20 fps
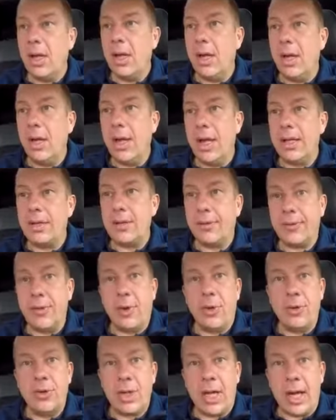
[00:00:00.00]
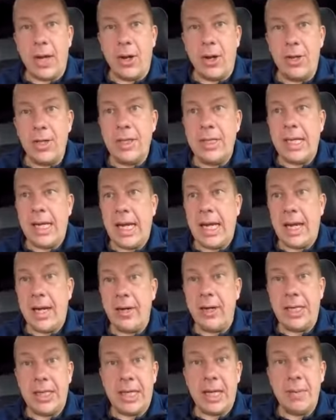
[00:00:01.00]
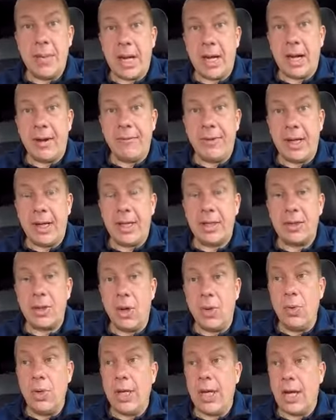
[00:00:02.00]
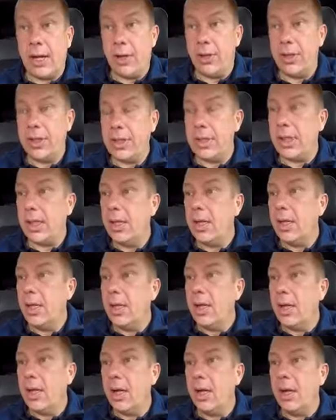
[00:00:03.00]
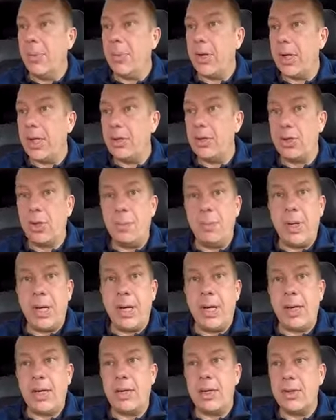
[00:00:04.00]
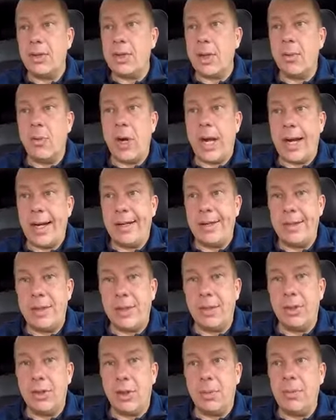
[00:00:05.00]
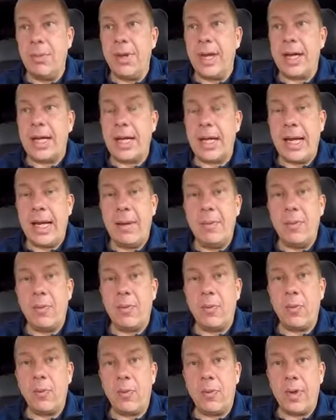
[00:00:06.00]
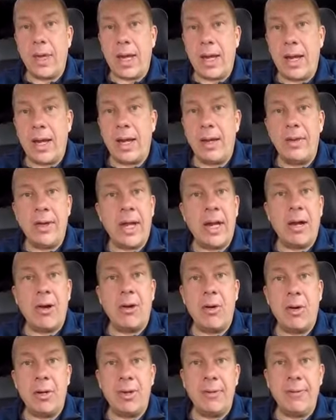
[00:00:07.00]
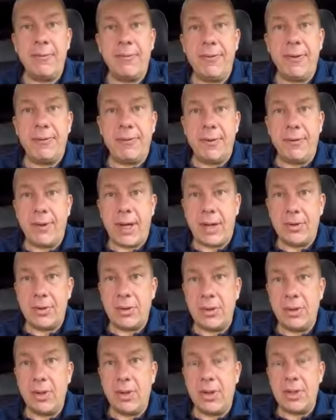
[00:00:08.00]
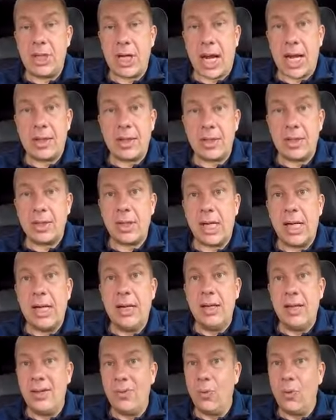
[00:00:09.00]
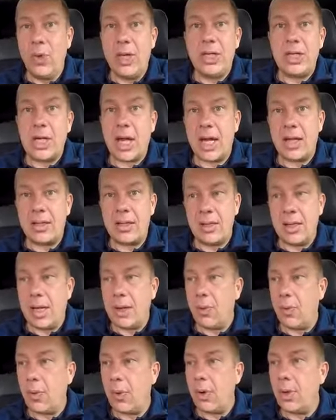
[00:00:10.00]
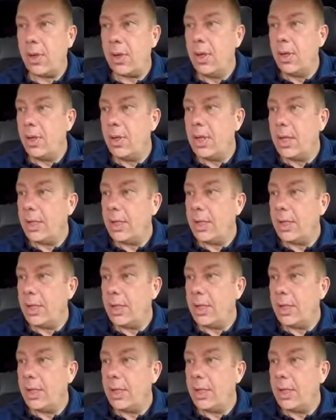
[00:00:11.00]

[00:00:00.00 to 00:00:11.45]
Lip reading: It's of course Ionity. Here in Denmark I think it's only Ionity, but it should be somewhere else in Europe. They claim there are 150,000 chargers in WeCharge network.